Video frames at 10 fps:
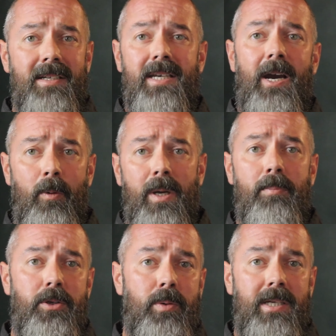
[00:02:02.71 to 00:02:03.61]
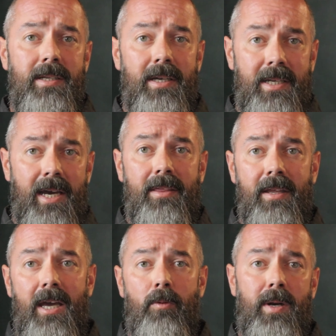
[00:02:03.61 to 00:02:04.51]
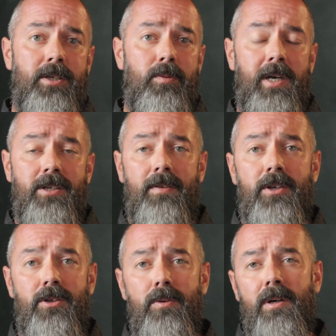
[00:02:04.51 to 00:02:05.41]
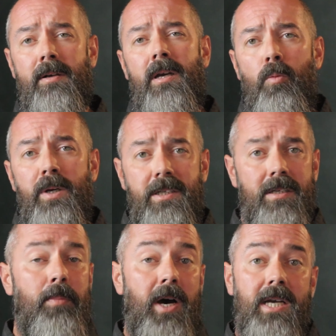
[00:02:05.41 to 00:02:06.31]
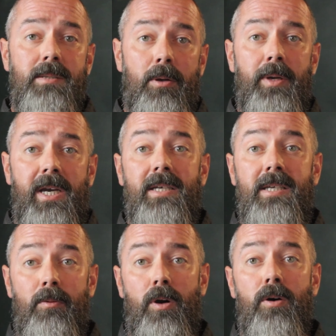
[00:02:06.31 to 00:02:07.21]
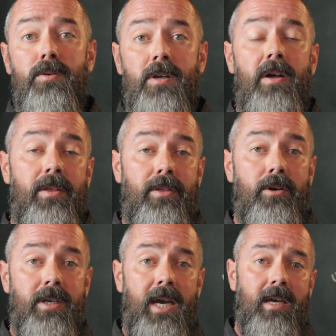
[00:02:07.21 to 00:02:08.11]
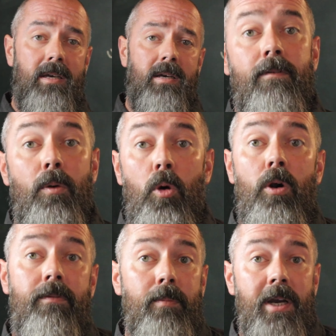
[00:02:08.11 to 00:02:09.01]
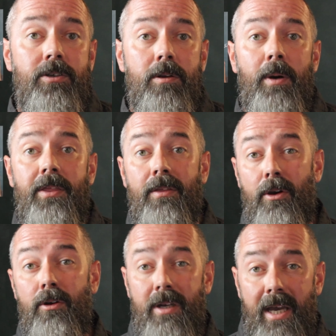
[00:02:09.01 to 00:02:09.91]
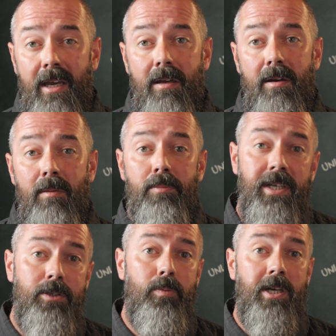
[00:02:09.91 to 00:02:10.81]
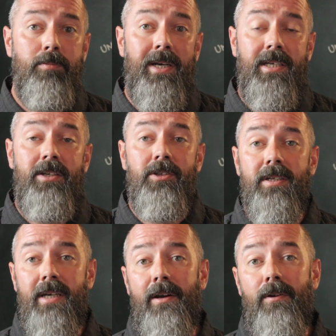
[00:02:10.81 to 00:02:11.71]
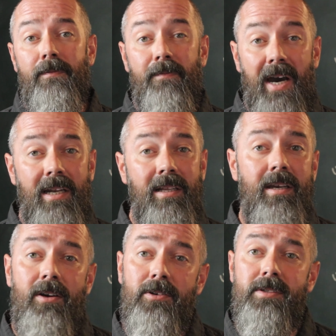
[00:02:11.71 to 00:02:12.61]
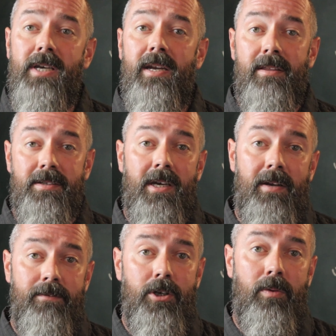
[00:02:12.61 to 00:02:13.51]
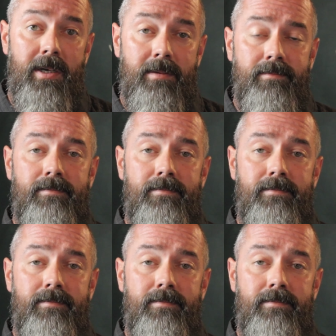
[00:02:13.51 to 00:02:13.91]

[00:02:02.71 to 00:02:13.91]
entire week between the death and resurrection of Yeshua, which is impossible because he rose on the third day. For more information about the third day, please watch my teaching titled Finally Understanding the Sign of Jonah.